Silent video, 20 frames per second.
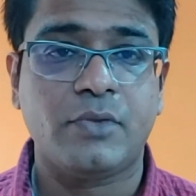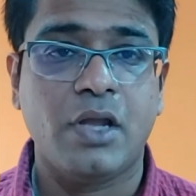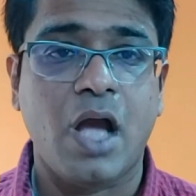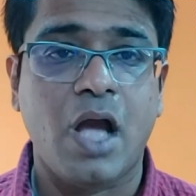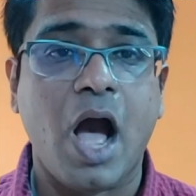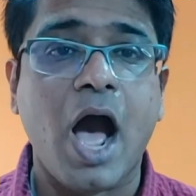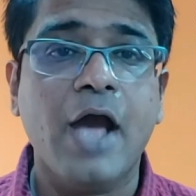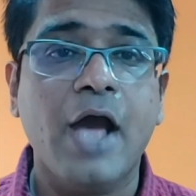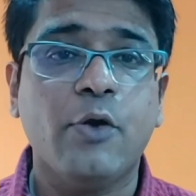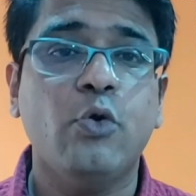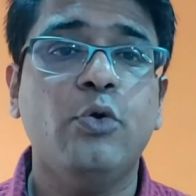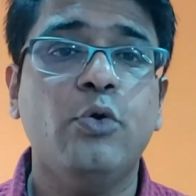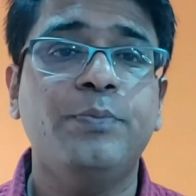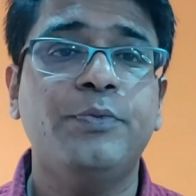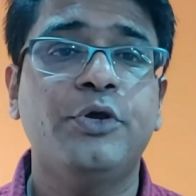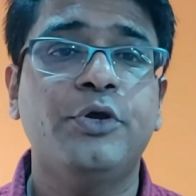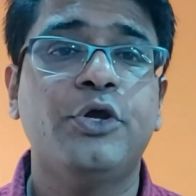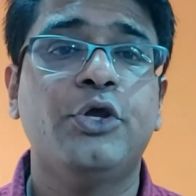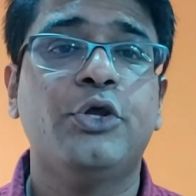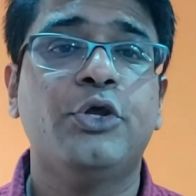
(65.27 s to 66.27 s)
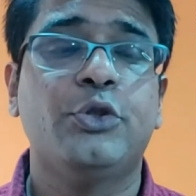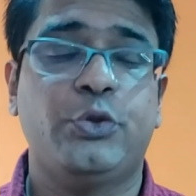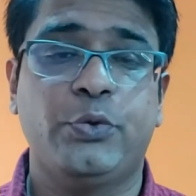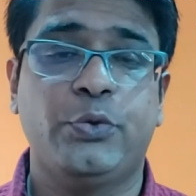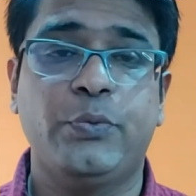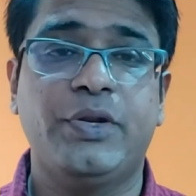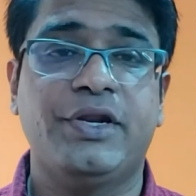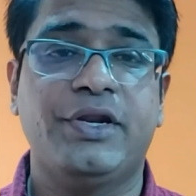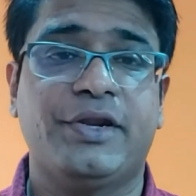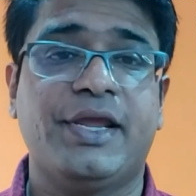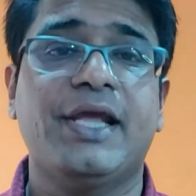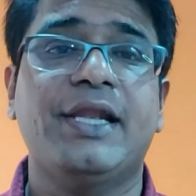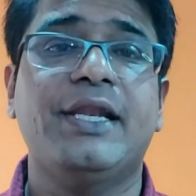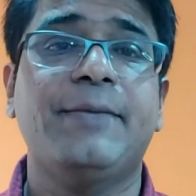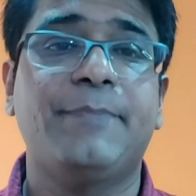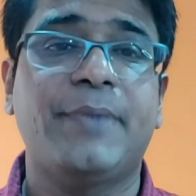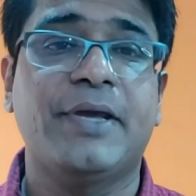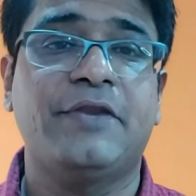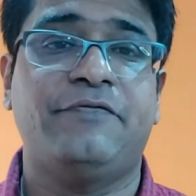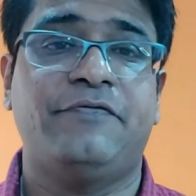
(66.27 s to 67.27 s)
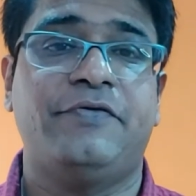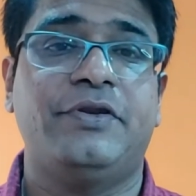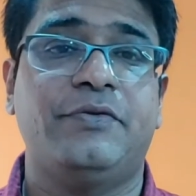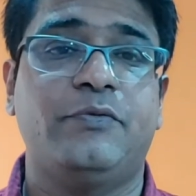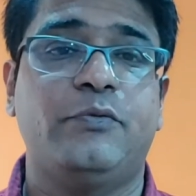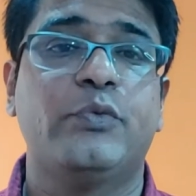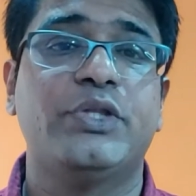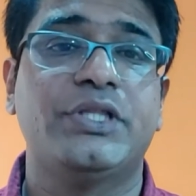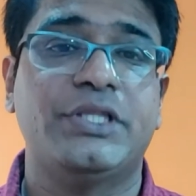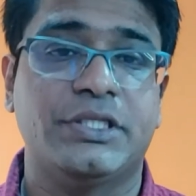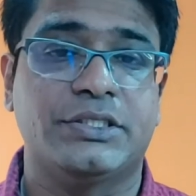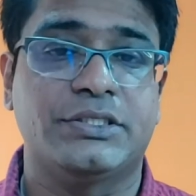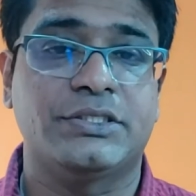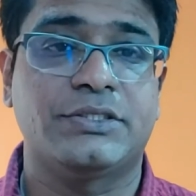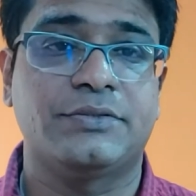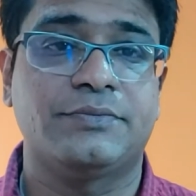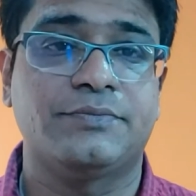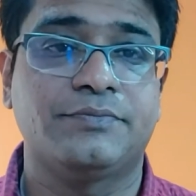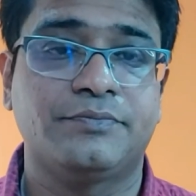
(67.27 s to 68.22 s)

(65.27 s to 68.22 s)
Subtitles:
I hope you will really benefit with this.